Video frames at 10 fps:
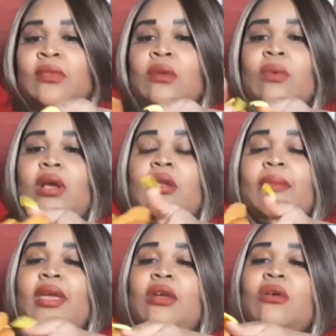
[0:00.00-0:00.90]
Regular
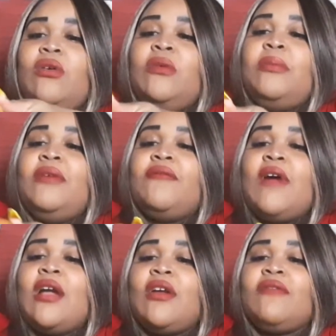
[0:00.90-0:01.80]
mayo. It would be
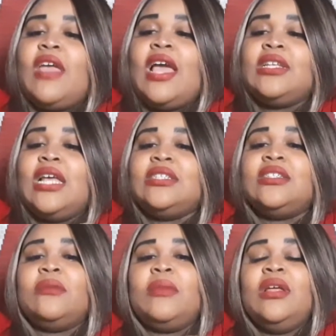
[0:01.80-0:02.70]
fire if they had like
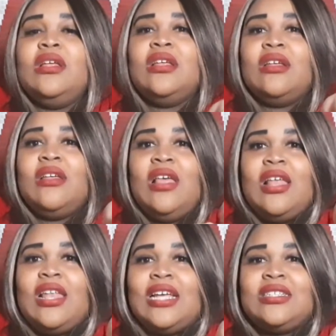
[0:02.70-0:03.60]
some kind
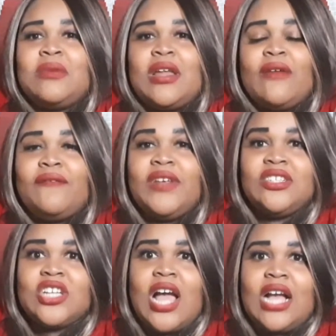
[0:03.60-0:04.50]
of
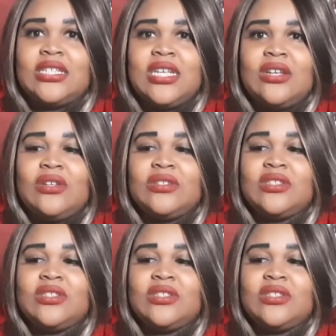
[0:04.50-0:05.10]
fish cocktail